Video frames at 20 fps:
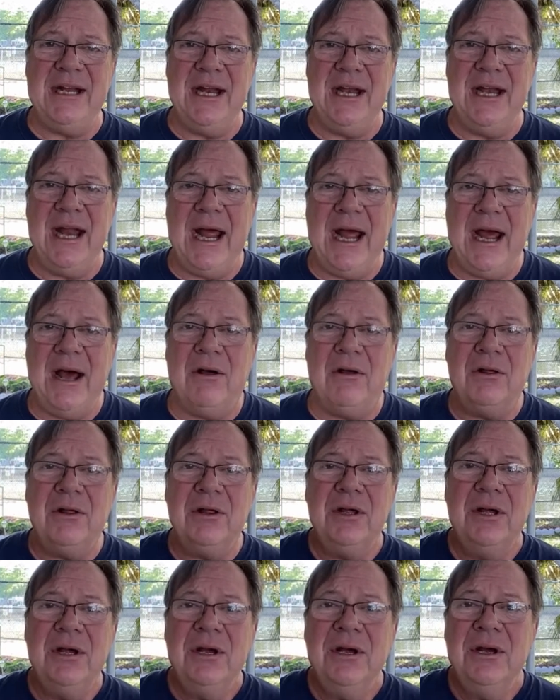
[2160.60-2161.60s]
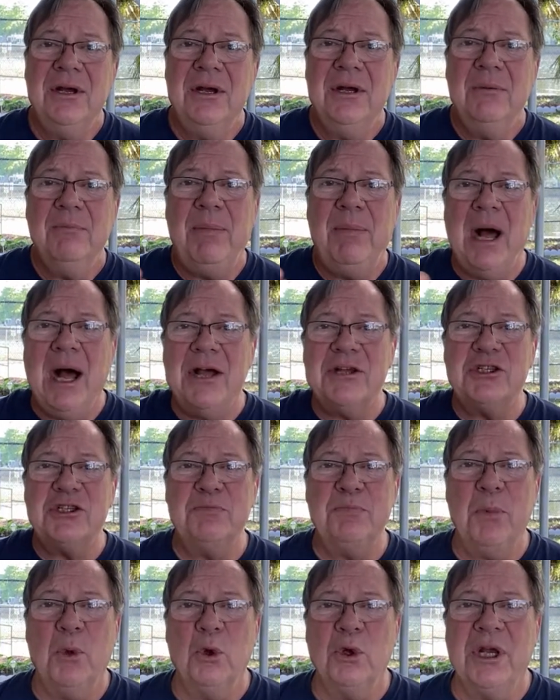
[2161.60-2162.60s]
and now
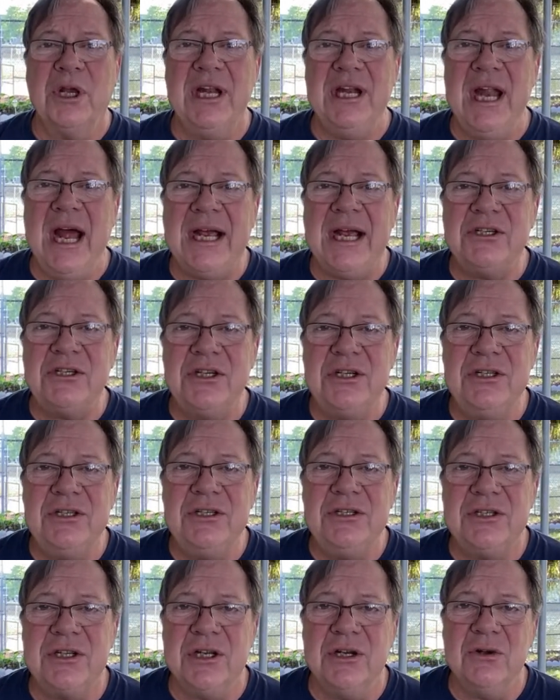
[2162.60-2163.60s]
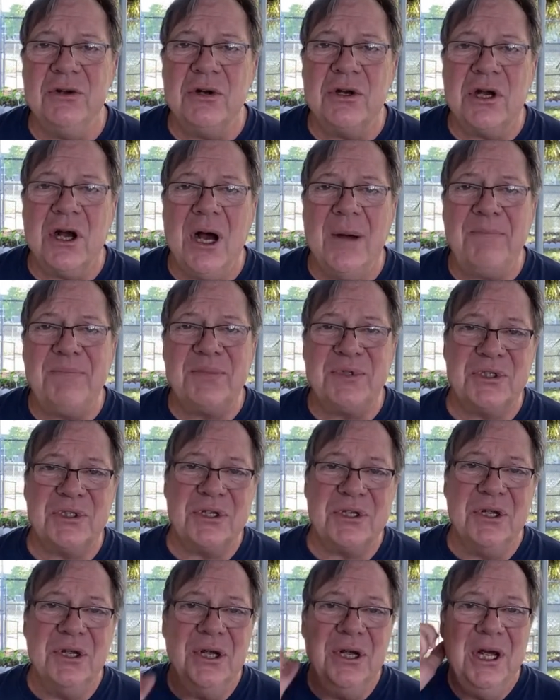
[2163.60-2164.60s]
possible connections and hookups.
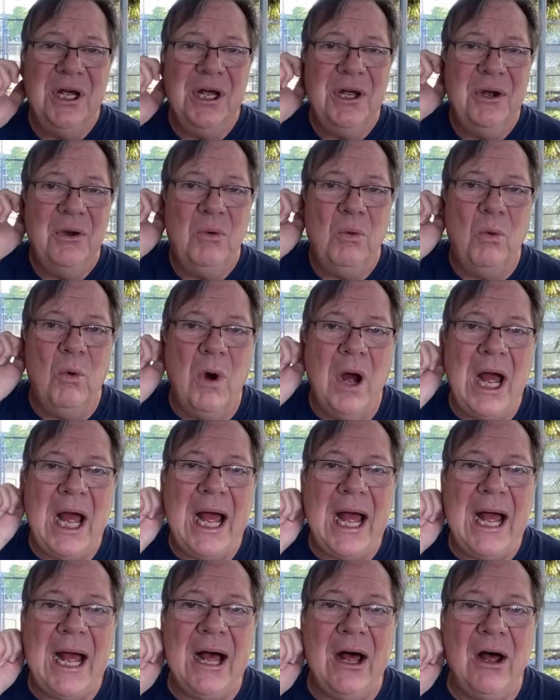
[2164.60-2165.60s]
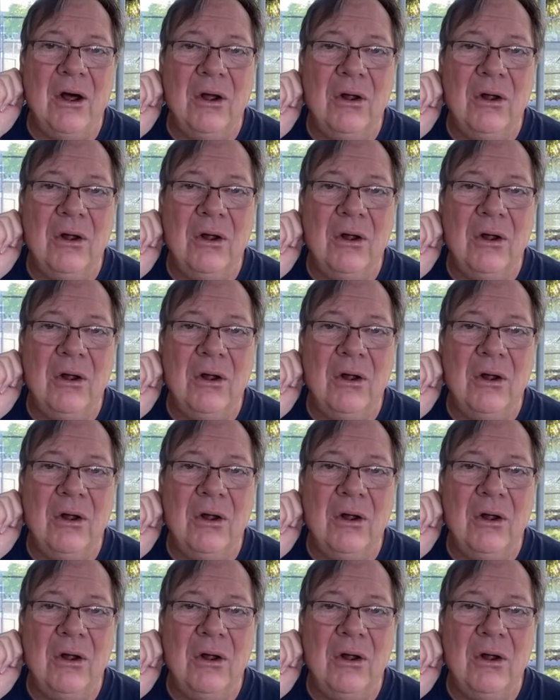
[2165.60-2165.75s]
Wow.